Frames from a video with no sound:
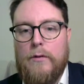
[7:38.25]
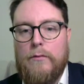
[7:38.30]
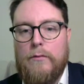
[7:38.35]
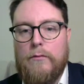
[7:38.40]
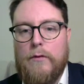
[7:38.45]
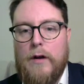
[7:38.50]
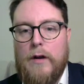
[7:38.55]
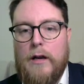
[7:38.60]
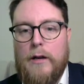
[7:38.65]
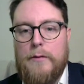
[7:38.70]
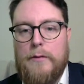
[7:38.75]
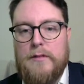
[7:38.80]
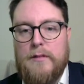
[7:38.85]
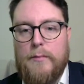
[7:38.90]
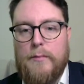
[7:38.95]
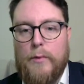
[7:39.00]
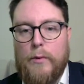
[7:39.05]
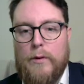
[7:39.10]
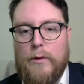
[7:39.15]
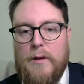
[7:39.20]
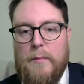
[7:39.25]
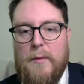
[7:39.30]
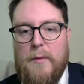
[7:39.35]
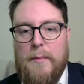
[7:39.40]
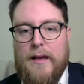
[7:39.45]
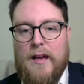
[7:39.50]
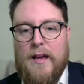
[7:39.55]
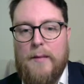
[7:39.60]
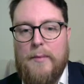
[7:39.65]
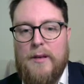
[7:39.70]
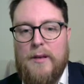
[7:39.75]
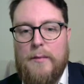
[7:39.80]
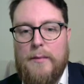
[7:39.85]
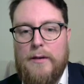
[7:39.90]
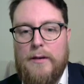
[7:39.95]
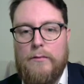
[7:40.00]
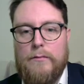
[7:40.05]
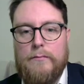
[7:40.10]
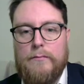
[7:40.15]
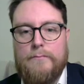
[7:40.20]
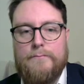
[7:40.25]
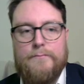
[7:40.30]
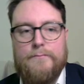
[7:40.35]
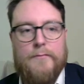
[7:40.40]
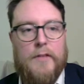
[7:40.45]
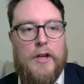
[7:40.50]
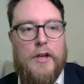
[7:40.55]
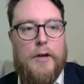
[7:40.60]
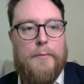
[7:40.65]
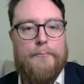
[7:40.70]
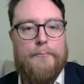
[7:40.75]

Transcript: Wright loses the ball. Can we make it up in the middle? No.